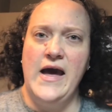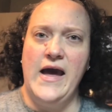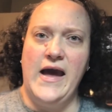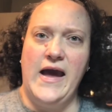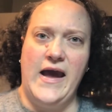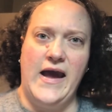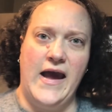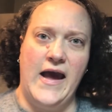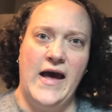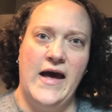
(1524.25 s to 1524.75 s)

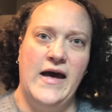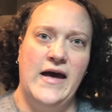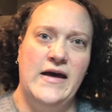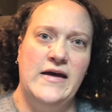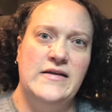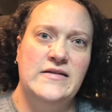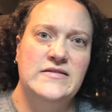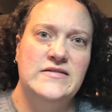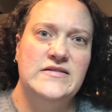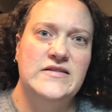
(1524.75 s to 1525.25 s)

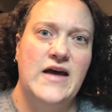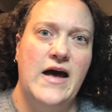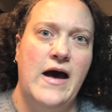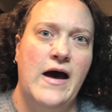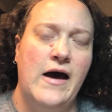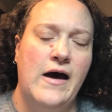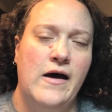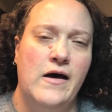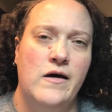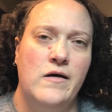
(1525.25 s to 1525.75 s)
and
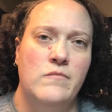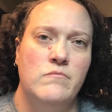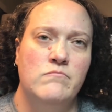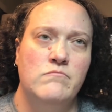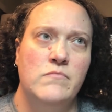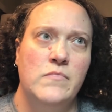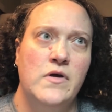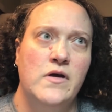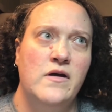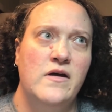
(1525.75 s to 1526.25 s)

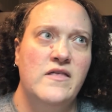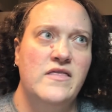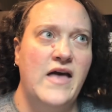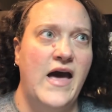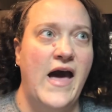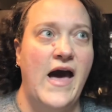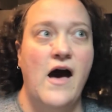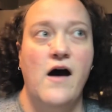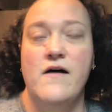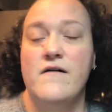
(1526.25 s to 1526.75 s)
they
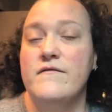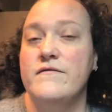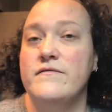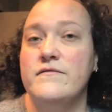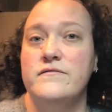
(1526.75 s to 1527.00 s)
have